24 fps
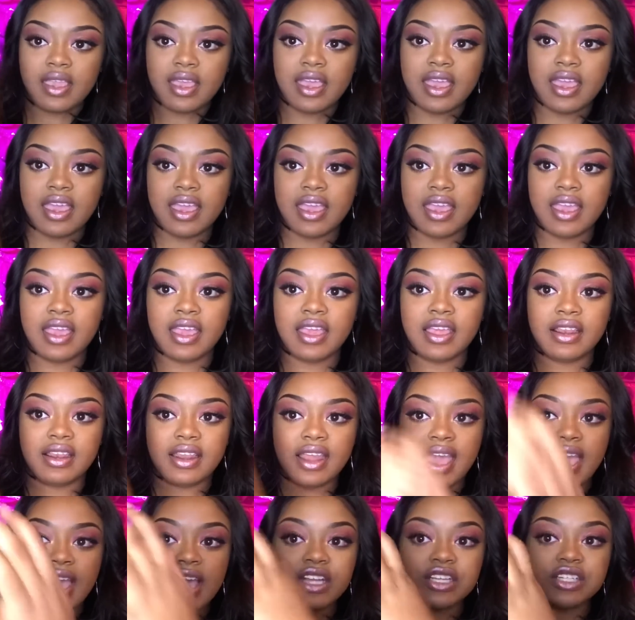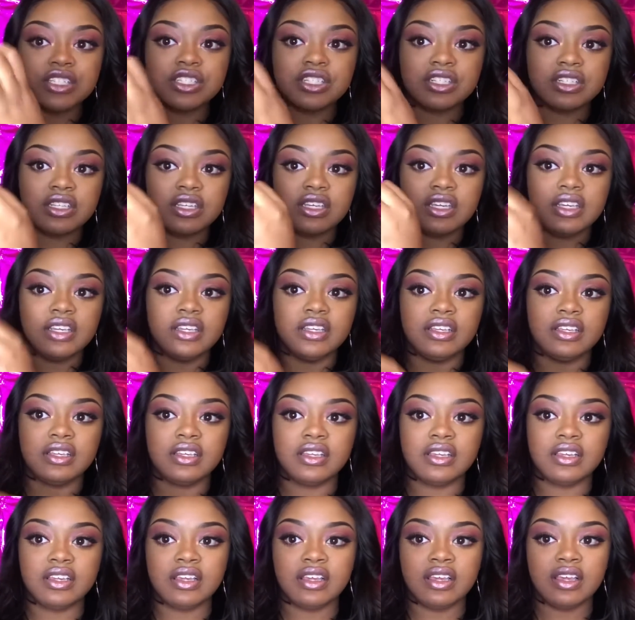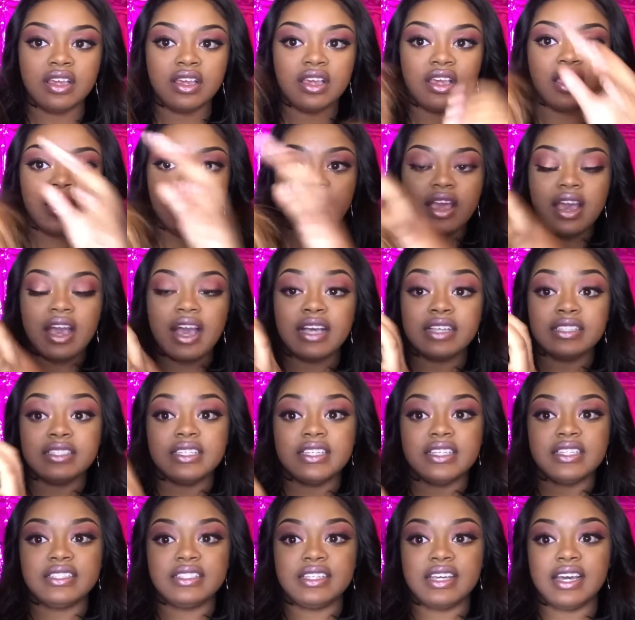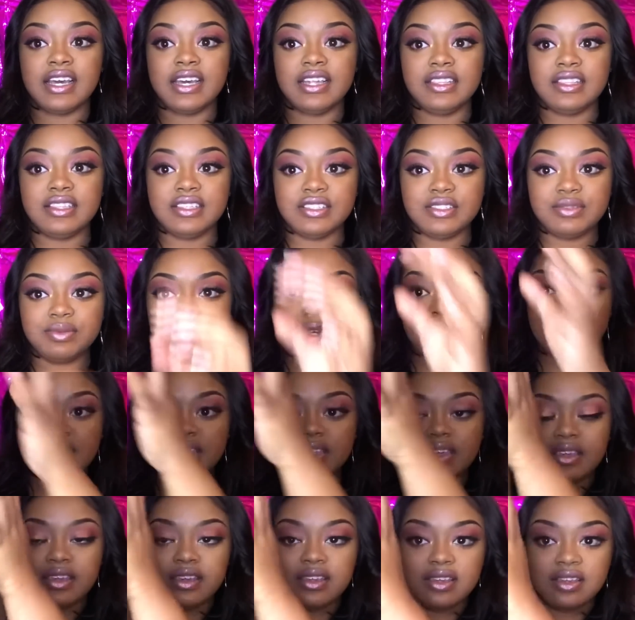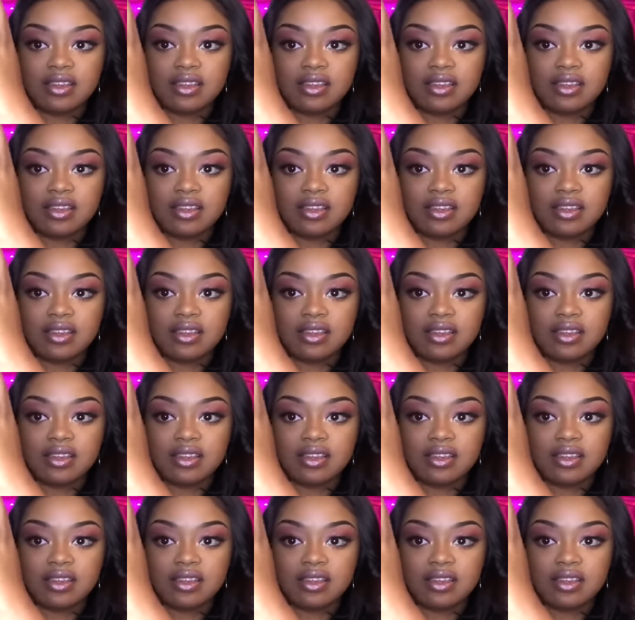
And actually I did dye this wig.